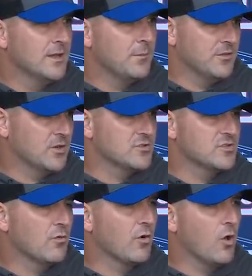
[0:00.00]
But in terms of
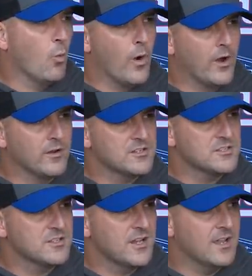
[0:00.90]
overall
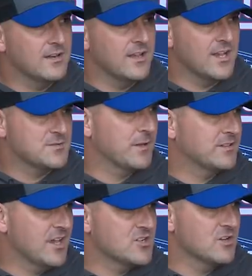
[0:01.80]
awareness and
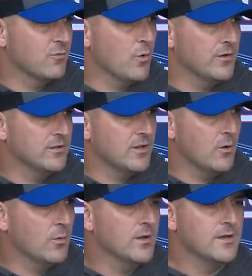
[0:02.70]
expectation of what, you
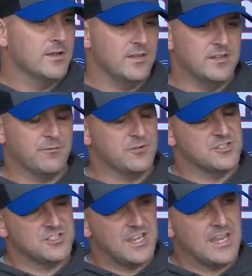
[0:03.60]
know, the different
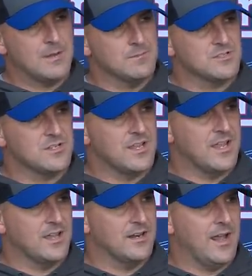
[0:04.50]
schemes
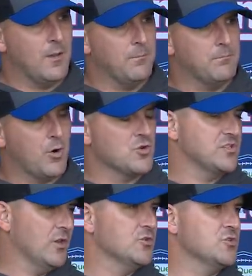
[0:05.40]
and how
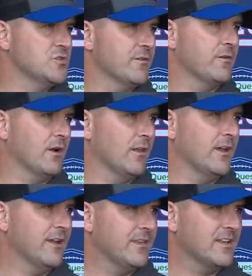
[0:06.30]
personnel is used different in the
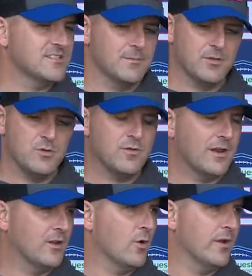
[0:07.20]
league, I think that's something you've got
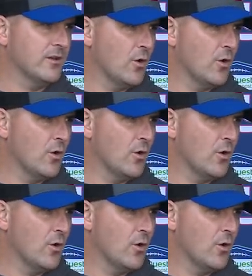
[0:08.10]
to go ahead and